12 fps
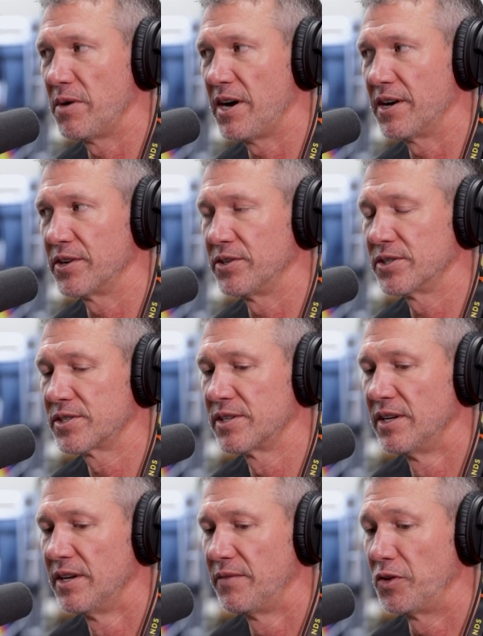models.
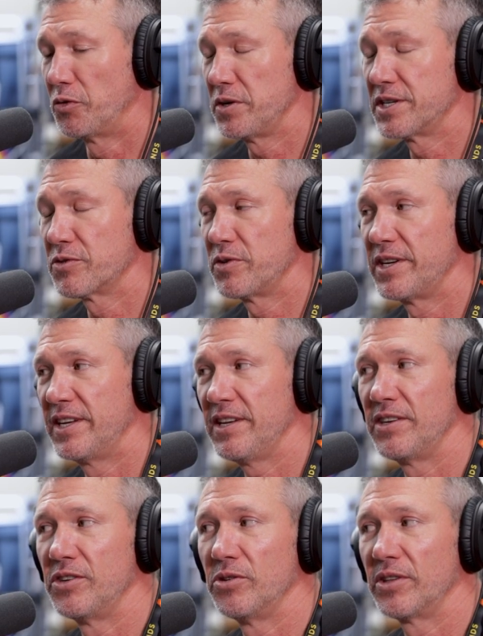The reason we
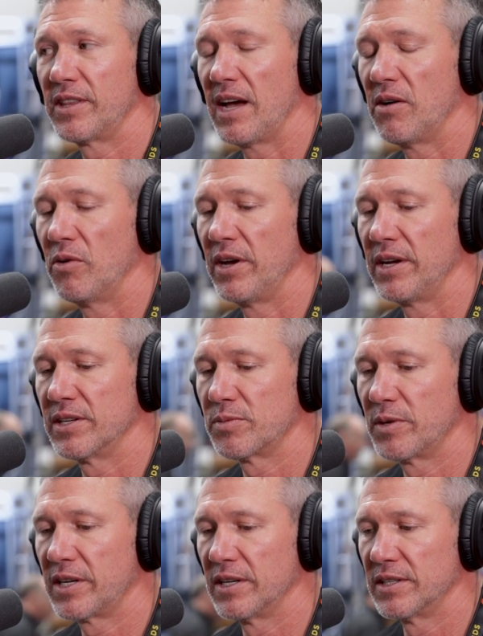didn't do it that way is
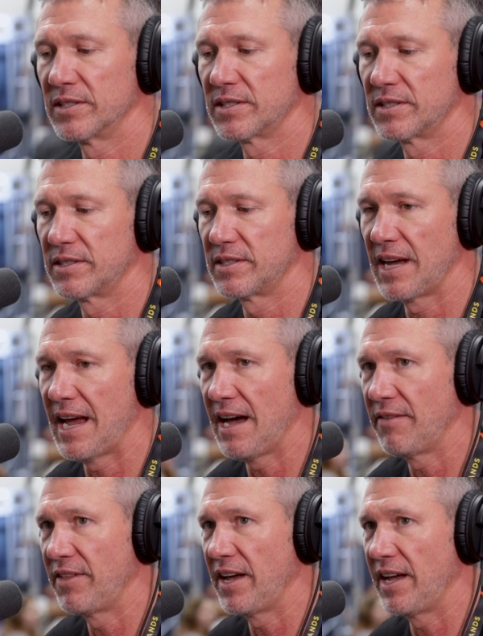because to
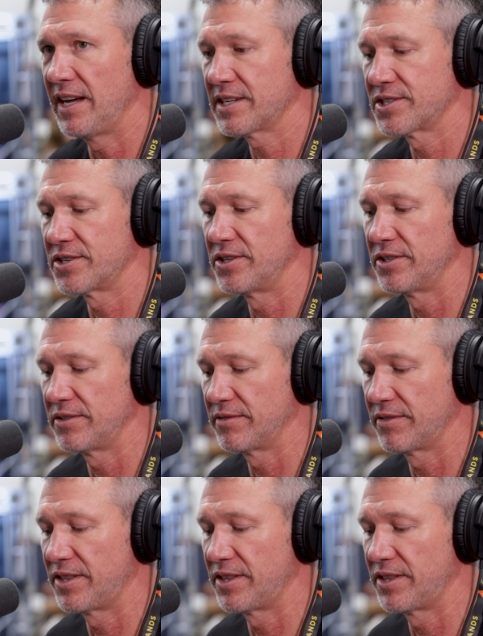have that extra